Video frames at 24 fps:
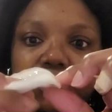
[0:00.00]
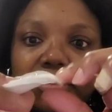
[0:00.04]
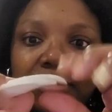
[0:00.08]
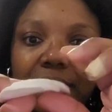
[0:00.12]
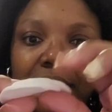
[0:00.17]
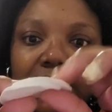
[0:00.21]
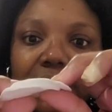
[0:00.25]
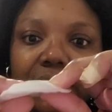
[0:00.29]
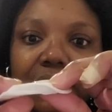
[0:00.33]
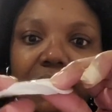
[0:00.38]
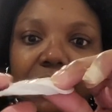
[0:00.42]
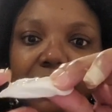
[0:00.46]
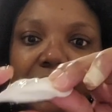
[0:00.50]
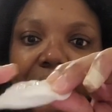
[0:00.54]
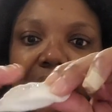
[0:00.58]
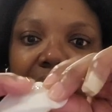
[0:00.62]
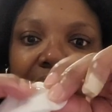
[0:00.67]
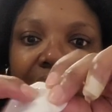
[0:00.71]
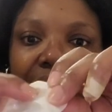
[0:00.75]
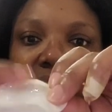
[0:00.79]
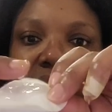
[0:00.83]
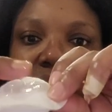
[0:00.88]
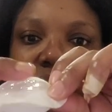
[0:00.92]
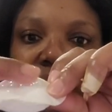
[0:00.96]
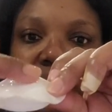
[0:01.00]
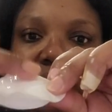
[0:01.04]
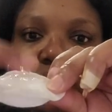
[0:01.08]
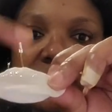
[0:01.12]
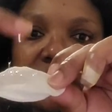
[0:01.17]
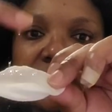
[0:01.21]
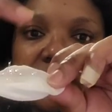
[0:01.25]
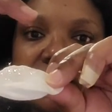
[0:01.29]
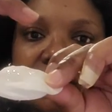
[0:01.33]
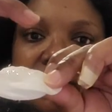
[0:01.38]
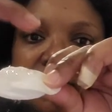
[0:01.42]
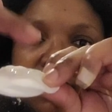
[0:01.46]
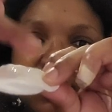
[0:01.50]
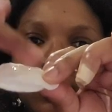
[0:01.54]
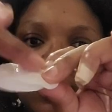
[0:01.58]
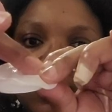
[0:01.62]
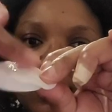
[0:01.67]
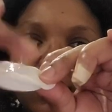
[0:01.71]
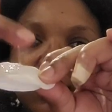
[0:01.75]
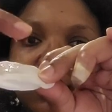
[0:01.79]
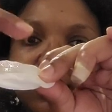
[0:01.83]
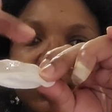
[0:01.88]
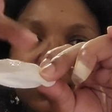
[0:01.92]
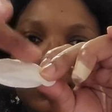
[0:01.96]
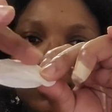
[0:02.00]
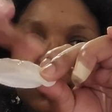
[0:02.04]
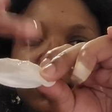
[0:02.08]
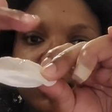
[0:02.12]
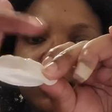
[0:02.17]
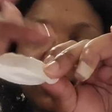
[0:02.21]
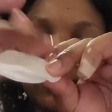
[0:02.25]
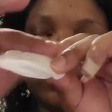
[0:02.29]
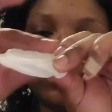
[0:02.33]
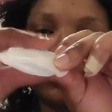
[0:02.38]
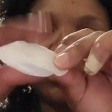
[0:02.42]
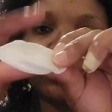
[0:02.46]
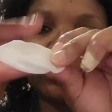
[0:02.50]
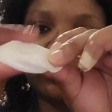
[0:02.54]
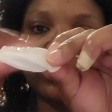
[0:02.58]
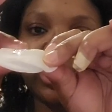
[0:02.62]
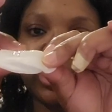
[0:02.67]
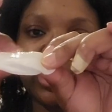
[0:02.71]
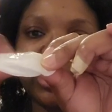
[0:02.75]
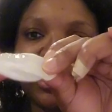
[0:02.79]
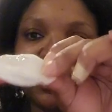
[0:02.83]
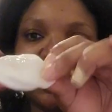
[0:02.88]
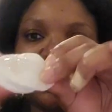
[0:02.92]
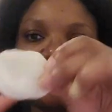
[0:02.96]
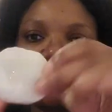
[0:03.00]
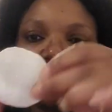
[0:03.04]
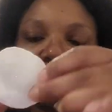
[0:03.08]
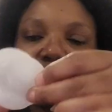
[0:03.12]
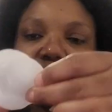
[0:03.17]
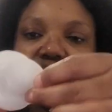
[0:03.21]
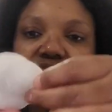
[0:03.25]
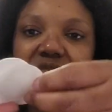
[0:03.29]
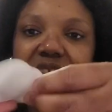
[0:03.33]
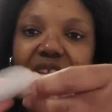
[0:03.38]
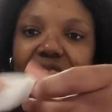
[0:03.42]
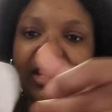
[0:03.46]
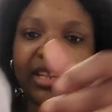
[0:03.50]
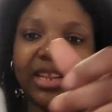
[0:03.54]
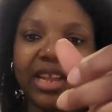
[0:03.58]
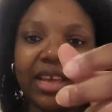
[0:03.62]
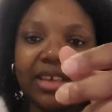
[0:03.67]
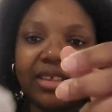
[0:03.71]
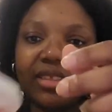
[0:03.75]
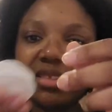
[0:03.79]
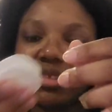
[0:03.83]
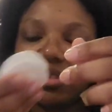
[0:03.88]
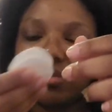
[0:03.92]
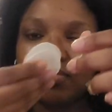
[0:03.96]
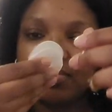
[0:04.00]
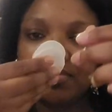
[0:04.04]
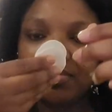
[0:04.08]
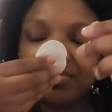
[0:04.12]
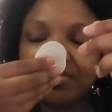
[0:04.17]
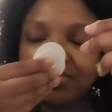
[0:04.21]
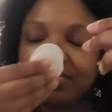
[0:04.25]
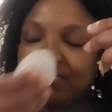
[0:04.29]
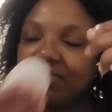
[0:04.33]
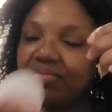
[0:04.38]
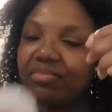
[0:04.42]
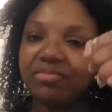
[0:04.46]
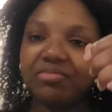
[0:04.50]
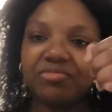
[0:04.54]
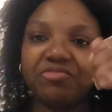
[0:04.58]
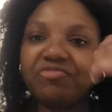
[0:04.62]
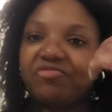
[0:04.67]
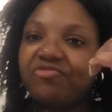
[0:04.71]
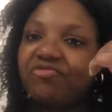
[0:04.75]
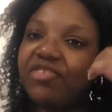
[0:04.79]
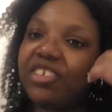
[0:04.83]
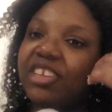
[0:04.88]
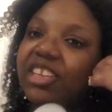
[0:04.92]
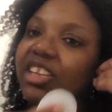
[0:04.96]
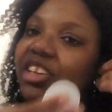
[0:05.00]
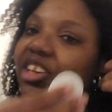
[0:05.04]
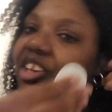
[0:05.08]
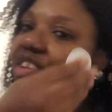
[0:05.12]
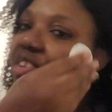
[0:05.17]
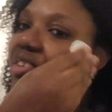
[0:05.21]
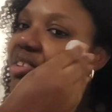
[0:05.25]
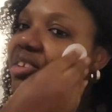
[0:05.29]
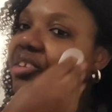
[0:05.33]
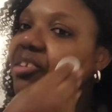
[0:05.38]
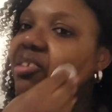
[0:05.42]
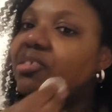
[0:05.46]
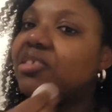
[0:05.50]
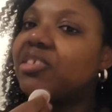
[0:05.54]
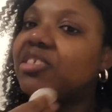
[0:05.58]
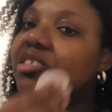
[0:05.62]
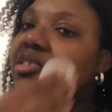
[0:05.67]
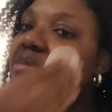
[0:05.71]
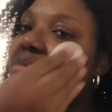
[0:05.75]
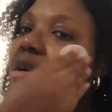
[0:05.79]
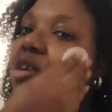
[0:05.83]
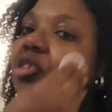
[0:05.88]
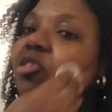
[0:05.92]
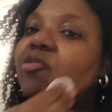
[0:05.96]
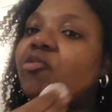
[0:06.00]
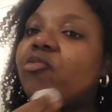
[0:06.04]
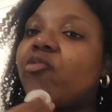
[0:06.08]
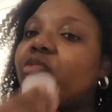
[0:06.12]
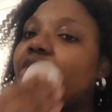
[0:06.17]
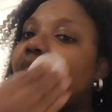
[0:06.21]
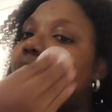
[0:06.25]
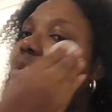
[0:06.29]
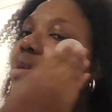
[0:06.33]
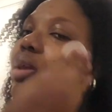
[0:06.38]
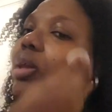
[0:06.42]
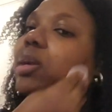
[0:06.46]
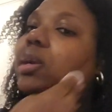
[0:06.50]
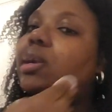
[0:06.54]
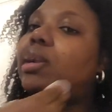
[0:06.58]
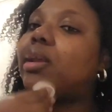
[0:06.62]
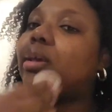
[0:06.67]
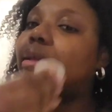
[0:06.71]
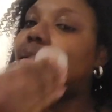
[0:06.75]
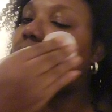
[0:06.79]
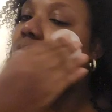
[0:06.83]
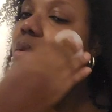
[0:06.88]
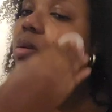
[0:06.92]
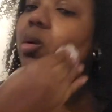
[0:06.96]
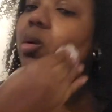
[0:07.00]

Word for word: That's how it is. Jelly, really nice, really good. Smells very clean.